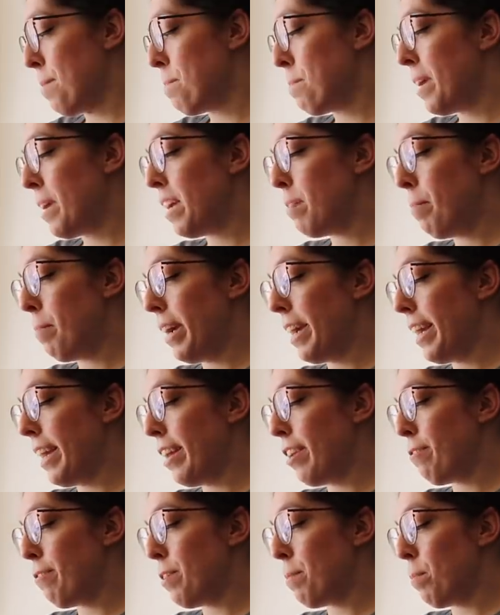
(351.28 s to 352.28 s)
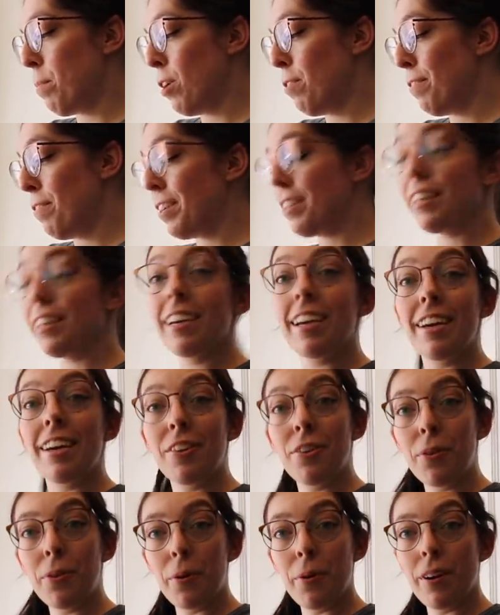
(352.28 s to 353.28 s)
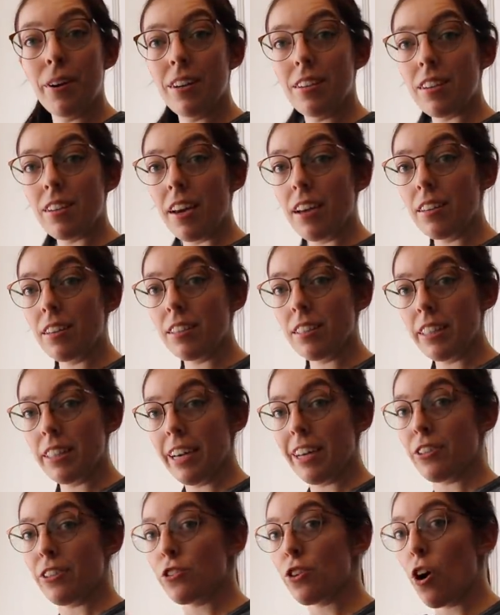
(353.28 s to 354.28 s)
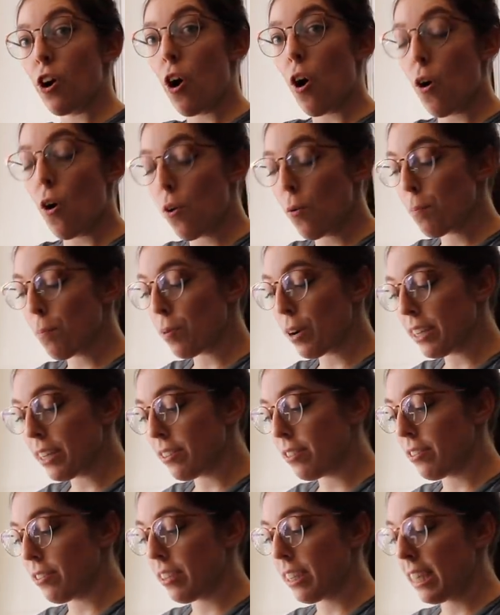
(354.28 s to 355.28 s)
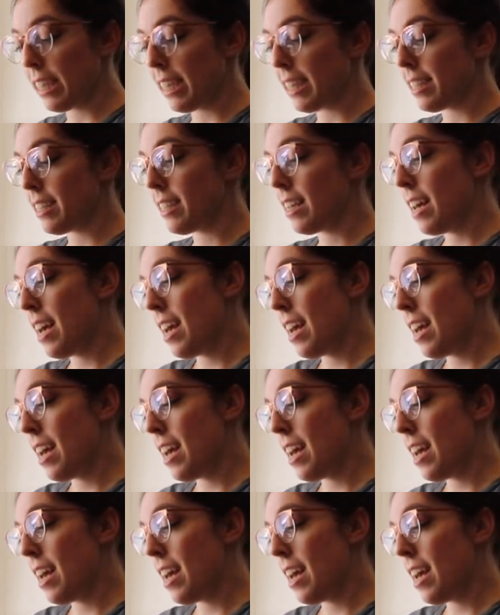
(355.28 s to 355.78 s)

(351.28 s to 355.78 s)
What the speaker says: Made by hand to fit perfectly in yours, Auntie Anne's home pretzel kit.